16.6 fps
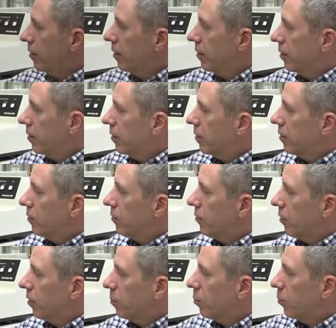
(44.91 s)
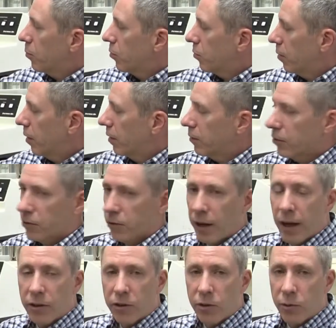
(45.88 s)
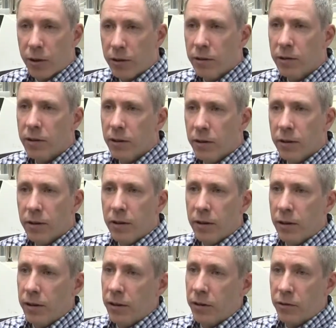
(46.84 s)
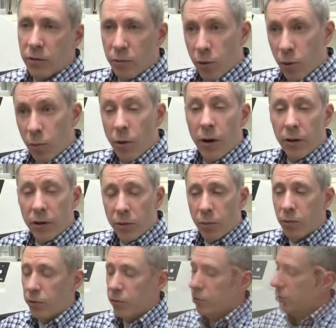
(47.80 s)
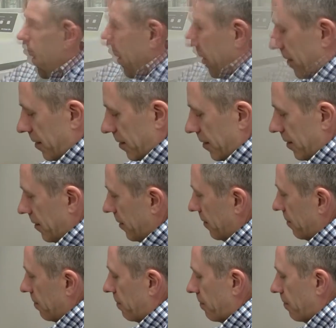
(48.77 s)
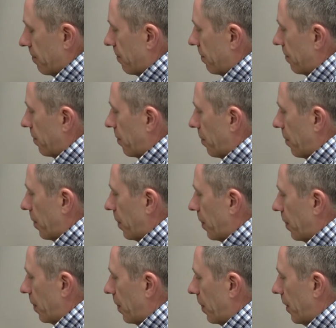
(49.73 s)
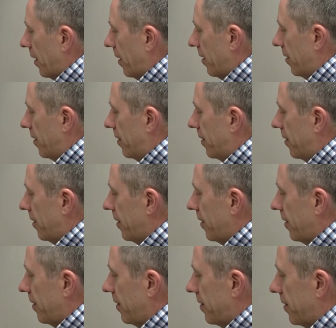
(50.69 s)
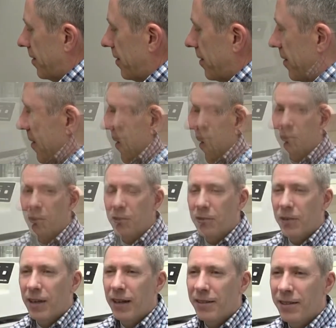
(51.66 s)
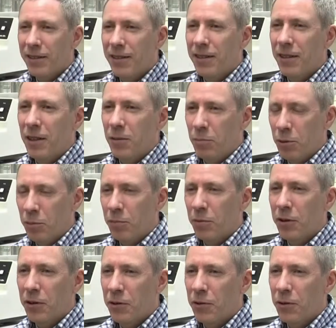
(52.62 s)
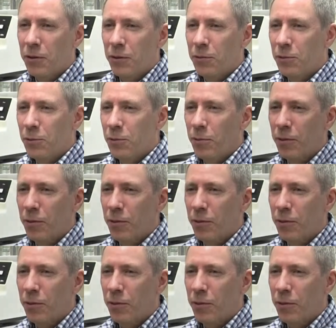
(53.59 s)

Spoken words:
then this portion right here is the actuator, and that's the robotics portion. It just moves the force gauge up and down. We use it to contact and put pressure on the food